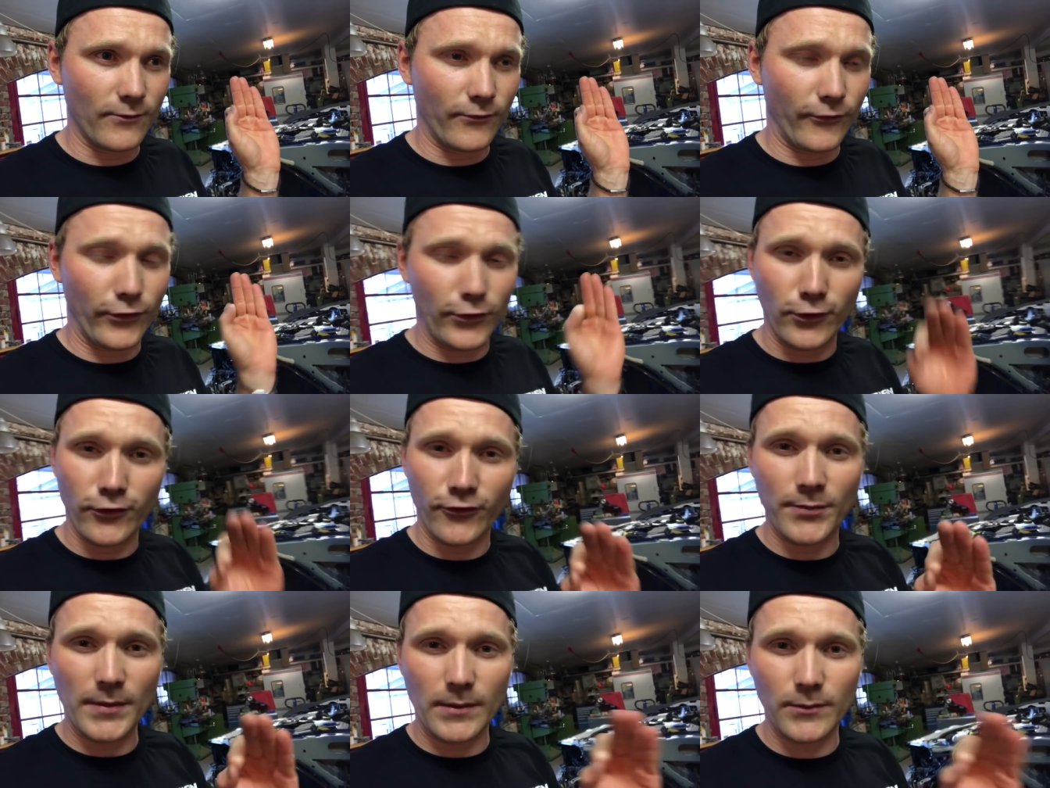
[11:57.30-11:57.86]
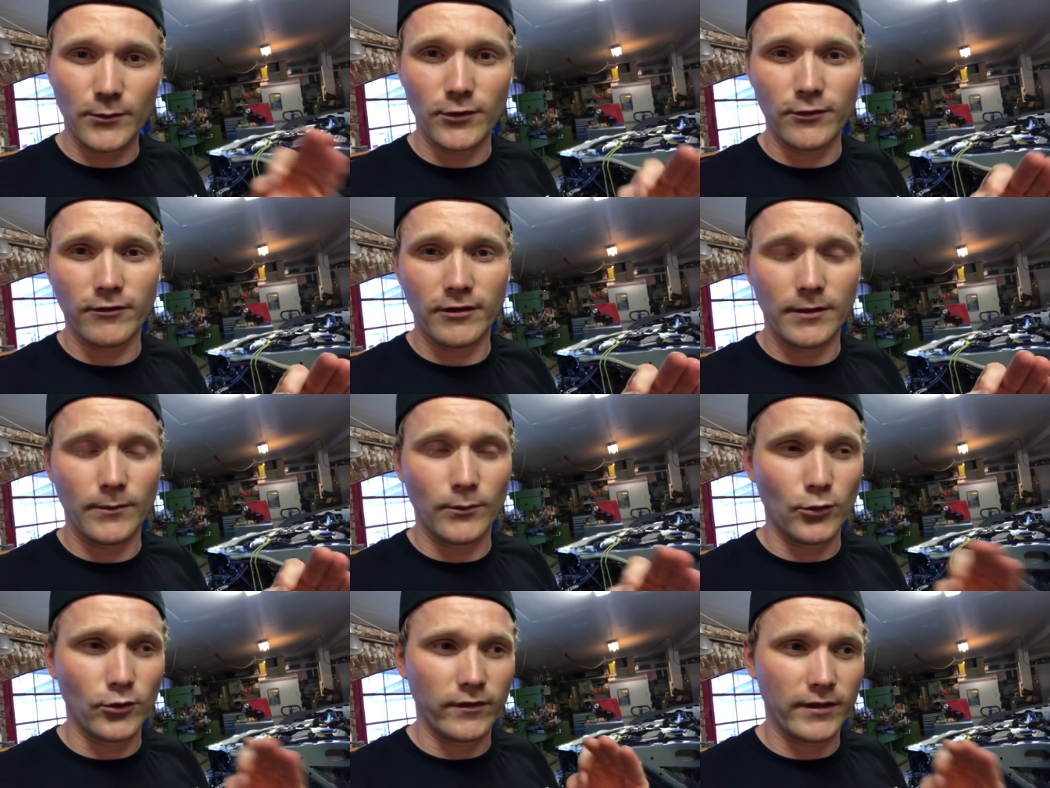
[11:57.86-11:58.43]
few of my
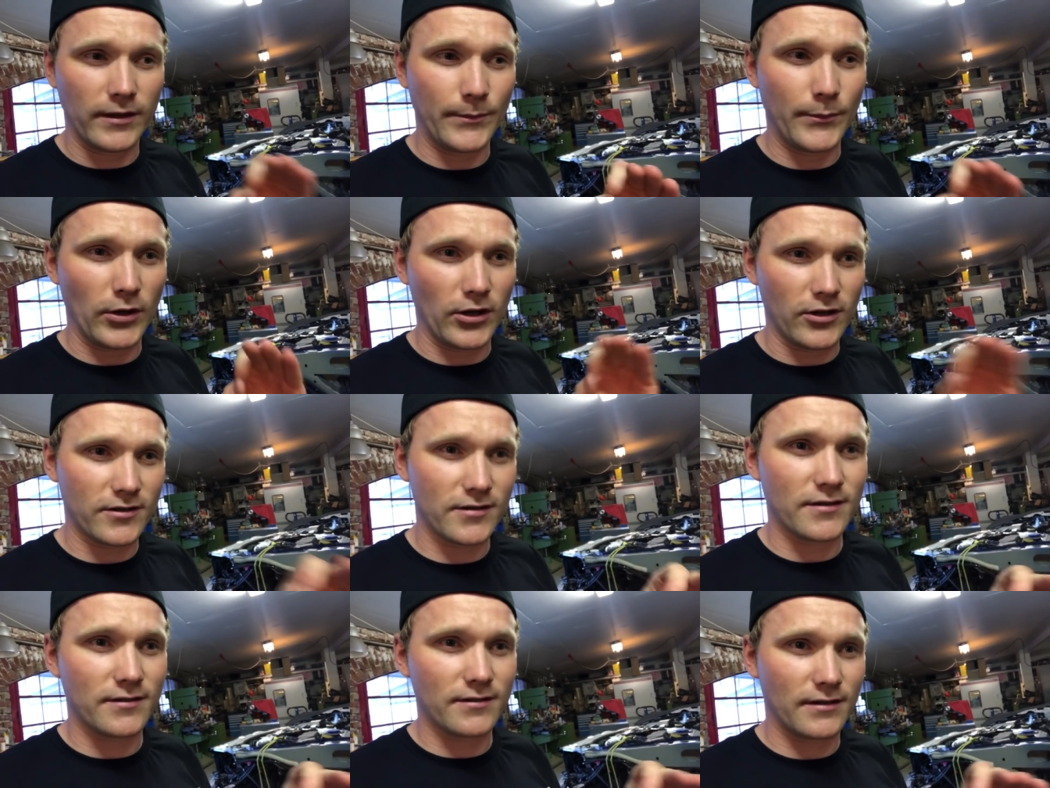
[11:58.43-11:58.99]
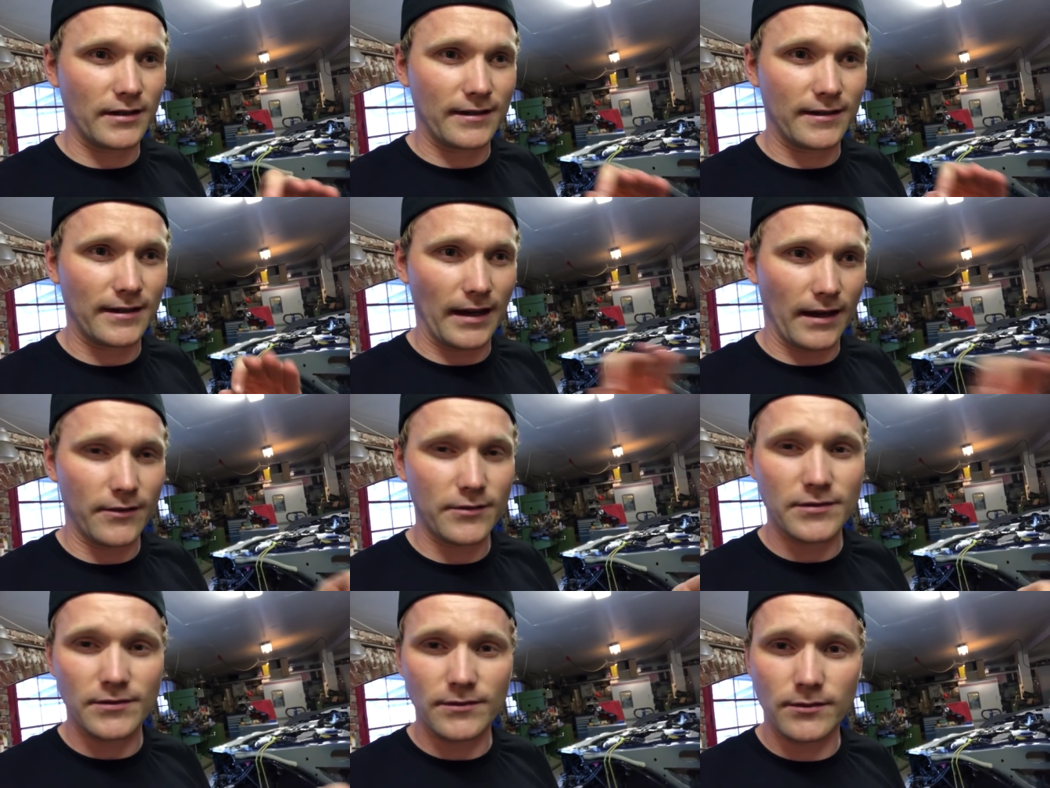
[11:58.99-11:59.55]
movie movie passed a
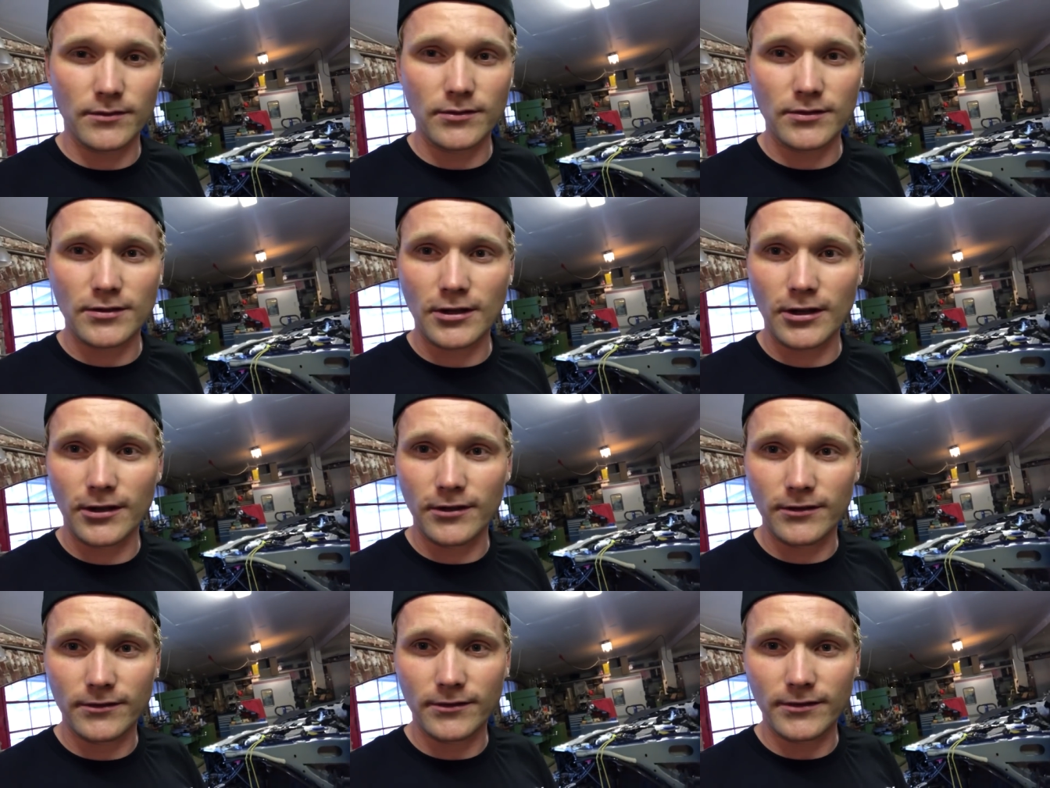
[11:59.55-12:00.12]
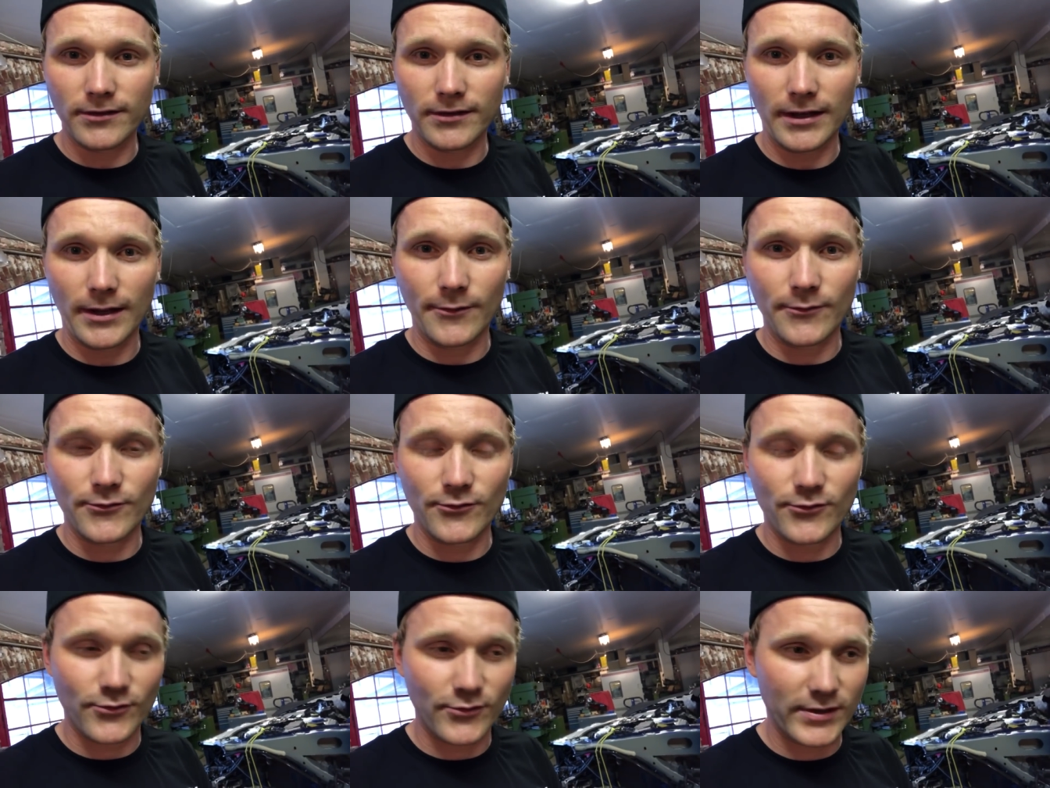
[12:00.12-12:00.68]
thousand views now.
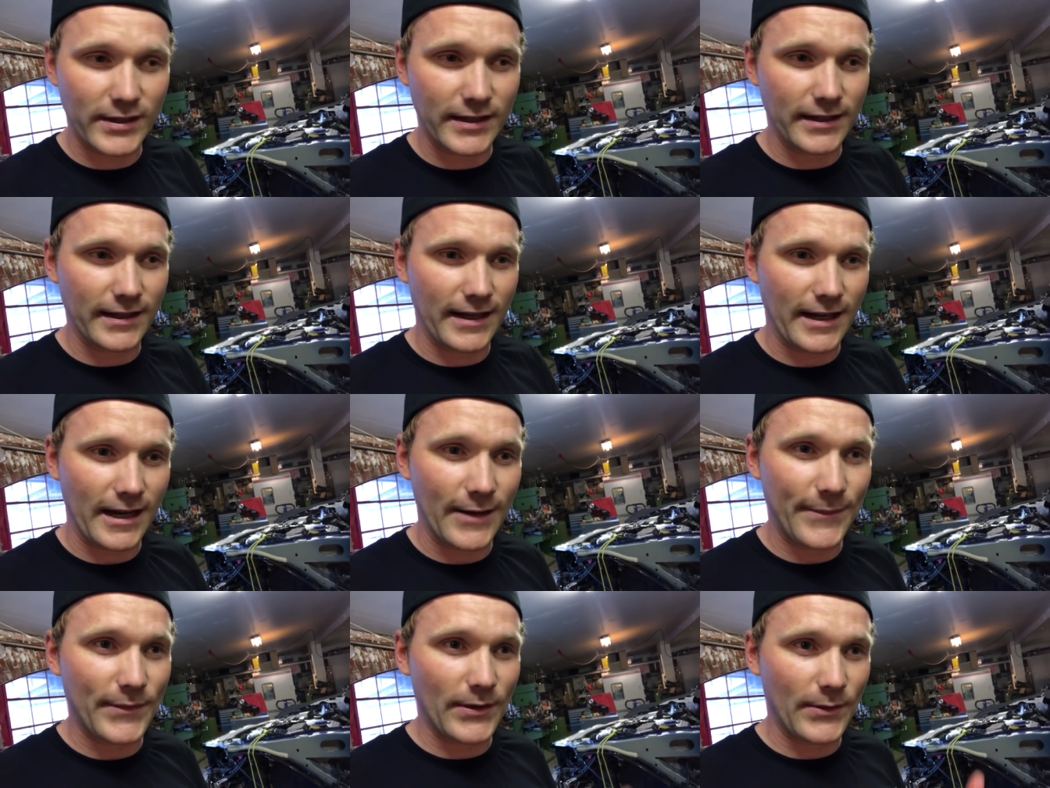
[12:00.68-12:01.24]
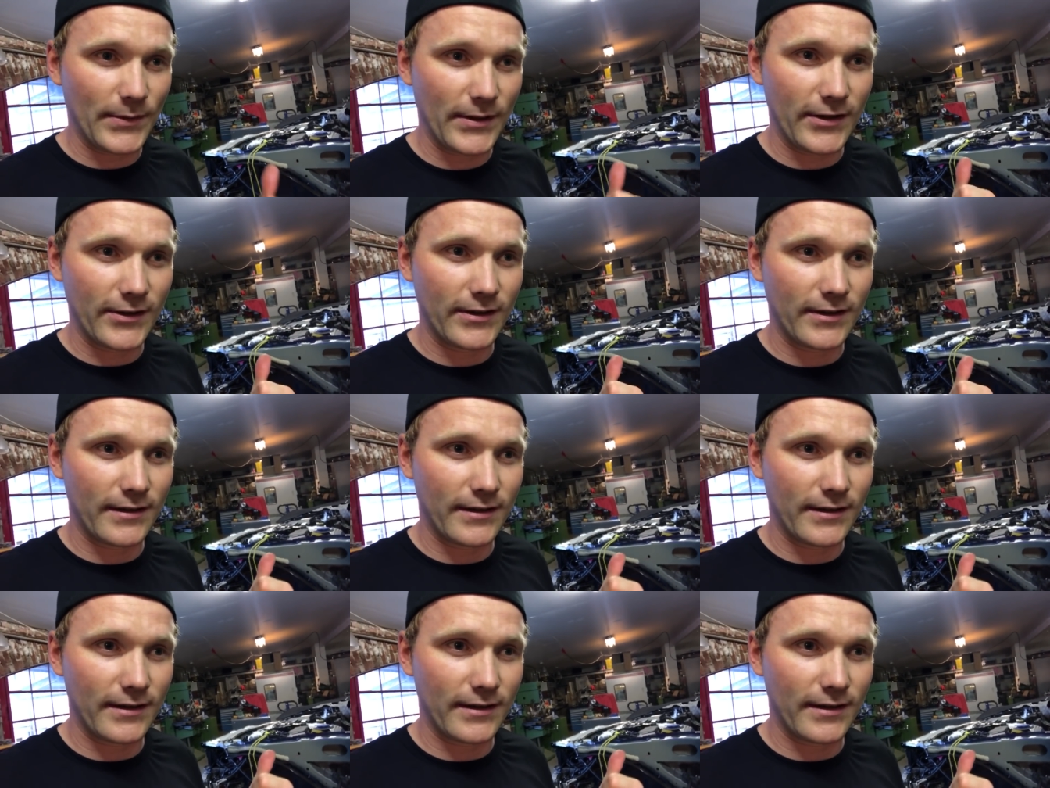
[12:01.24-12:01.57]
I'm really happy about